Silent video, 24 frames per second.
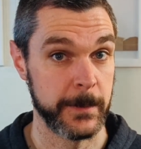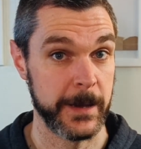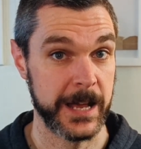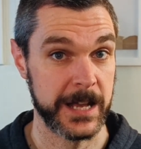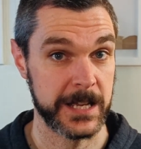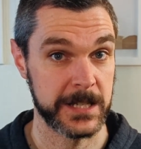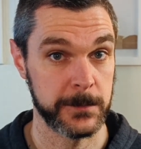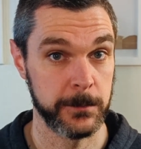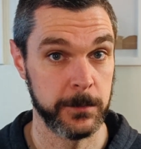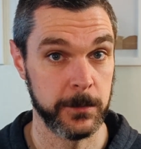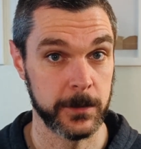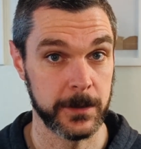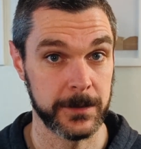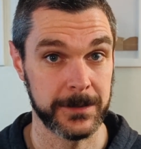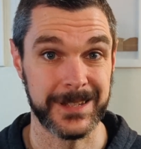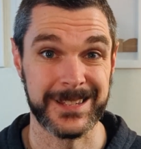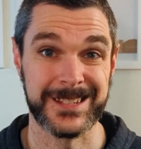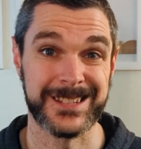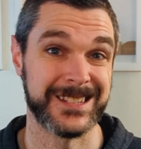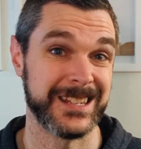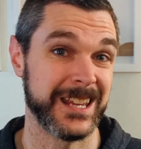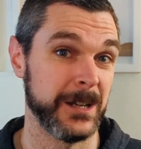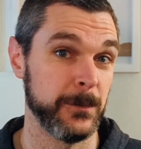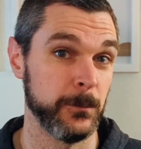passport the
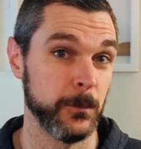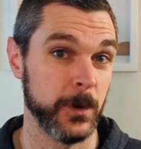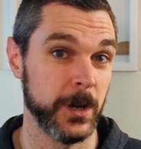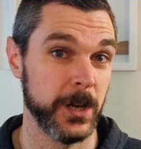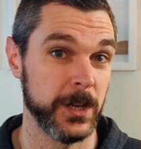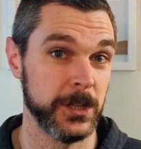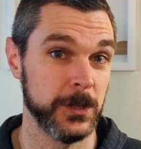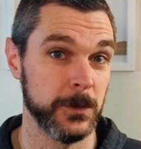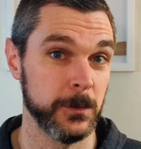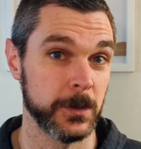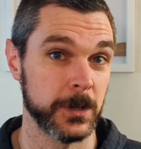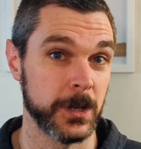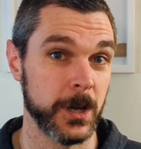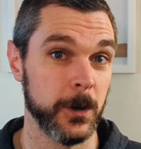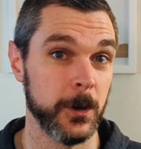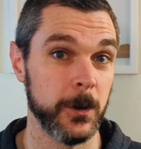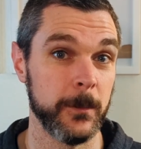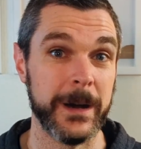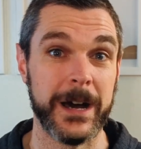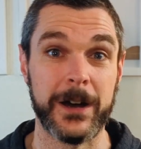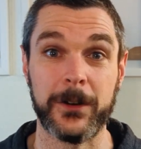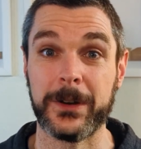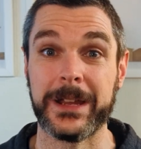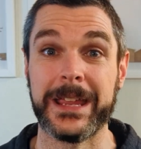same way you would go
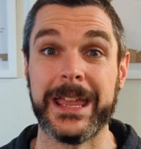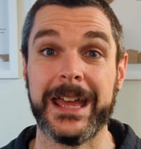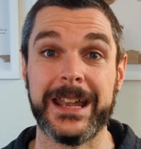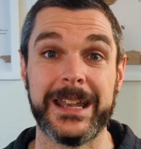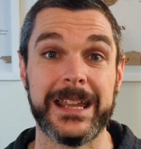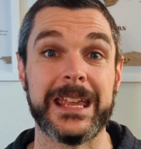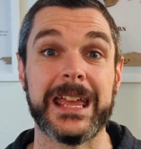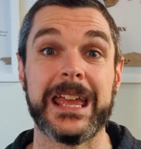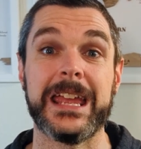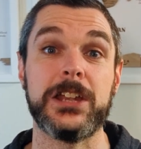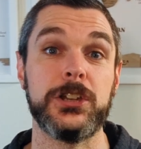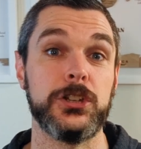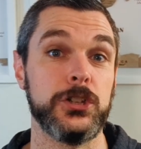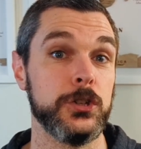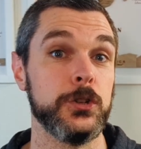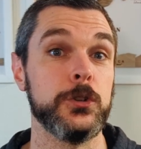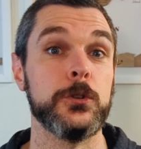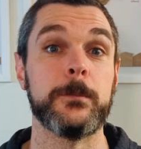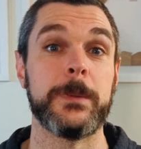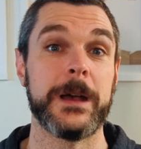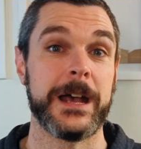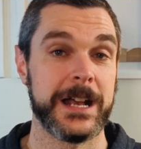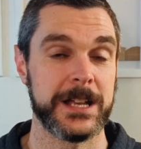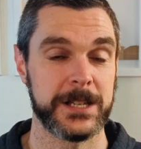about getting a
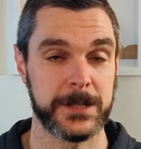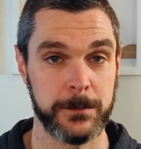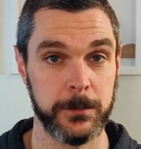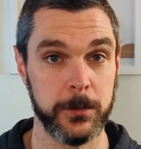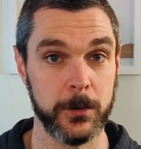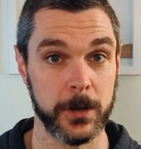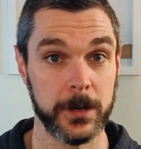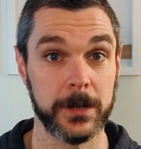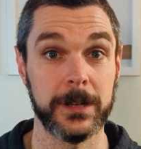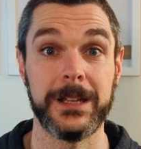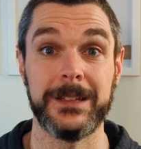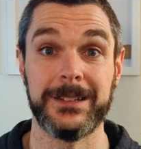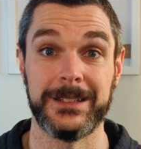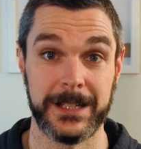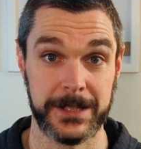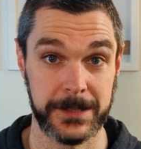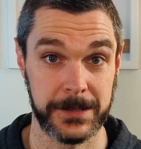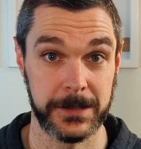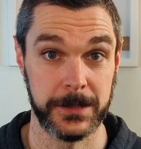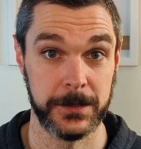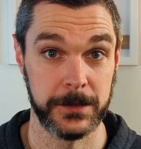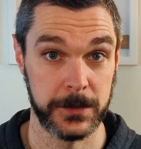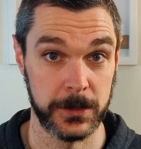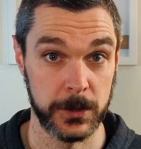new passport in
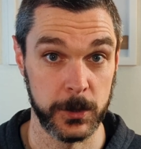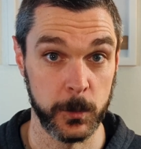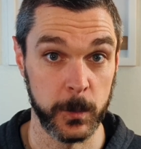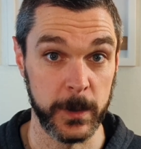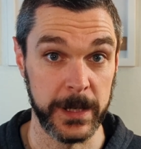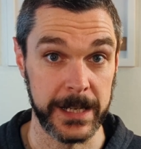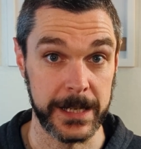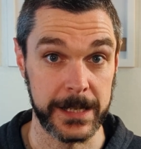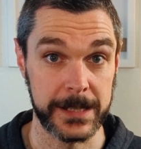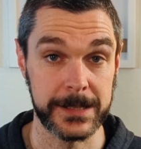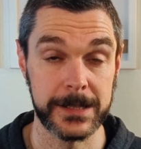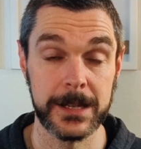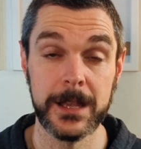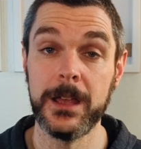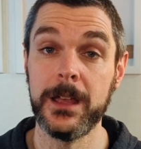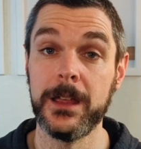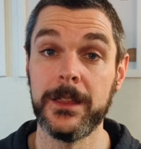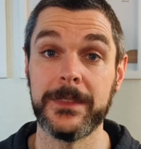less than 2 weeks.